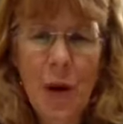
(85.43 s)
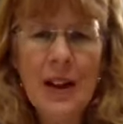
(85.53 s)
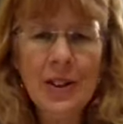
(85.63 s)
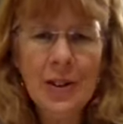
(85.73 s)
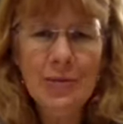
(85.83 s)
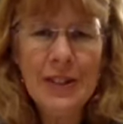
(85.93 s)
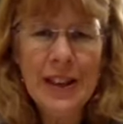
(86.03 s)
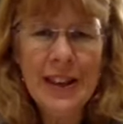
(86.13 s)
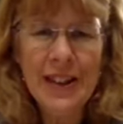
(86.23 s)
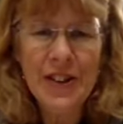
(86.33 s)
Welcome to
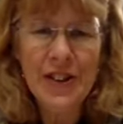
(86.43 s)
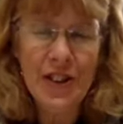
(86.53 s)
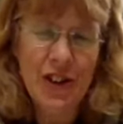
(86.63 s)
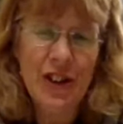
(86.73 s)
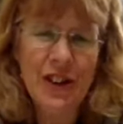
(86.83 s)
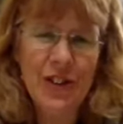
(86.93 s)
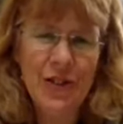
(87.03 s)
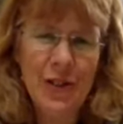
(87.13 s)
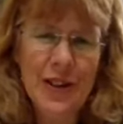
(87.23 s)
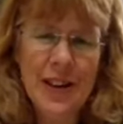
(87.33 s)
Kidz Church
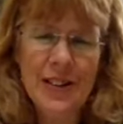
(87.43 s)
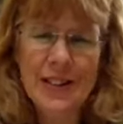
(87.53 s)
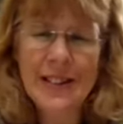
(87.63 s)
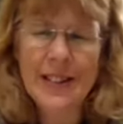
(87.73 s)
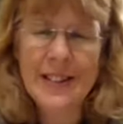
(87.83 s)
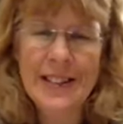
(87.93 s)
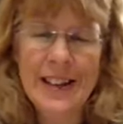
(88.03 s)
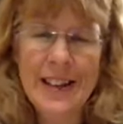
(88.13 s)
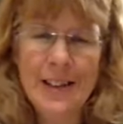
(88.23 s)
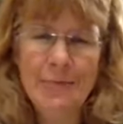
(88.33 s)
for another
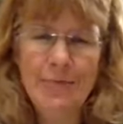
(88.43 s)
Sunday.